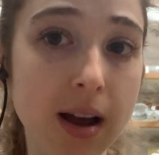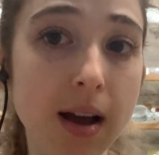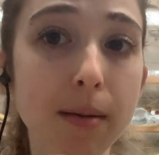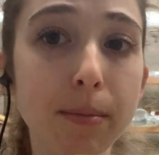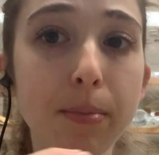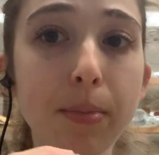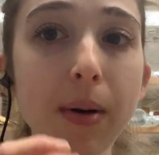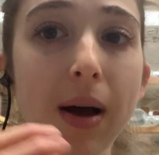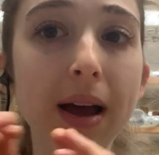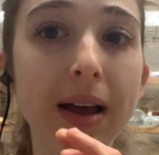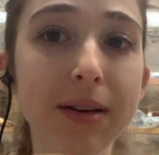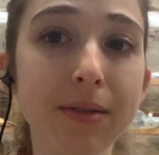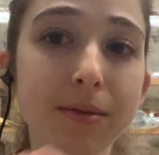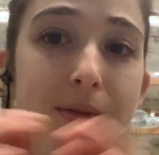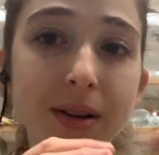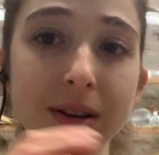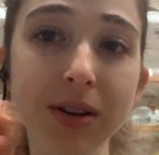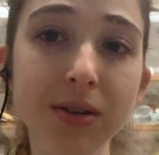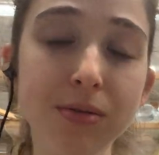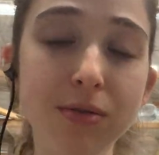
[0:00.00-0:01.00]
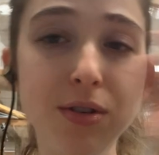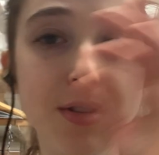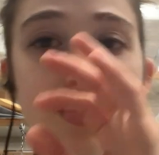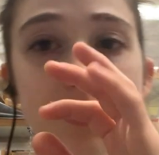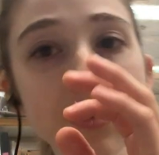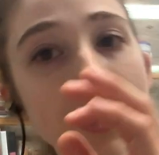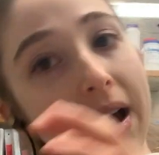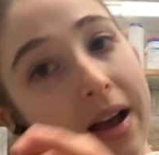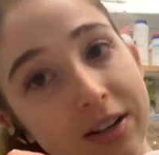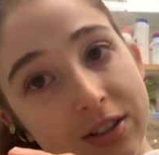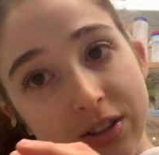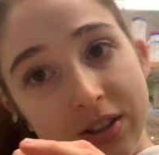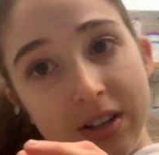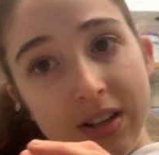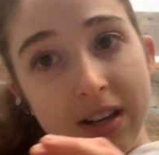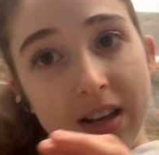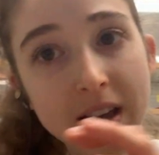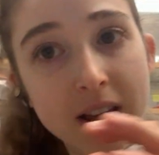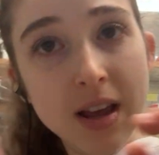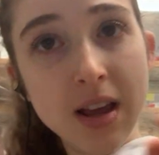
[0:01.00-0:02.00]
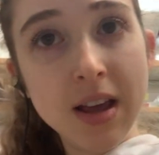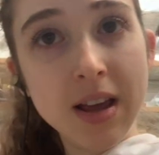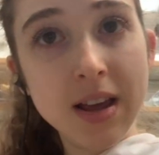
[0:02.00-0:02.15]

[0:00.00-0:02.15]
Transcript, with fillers: Um, but when you do actually,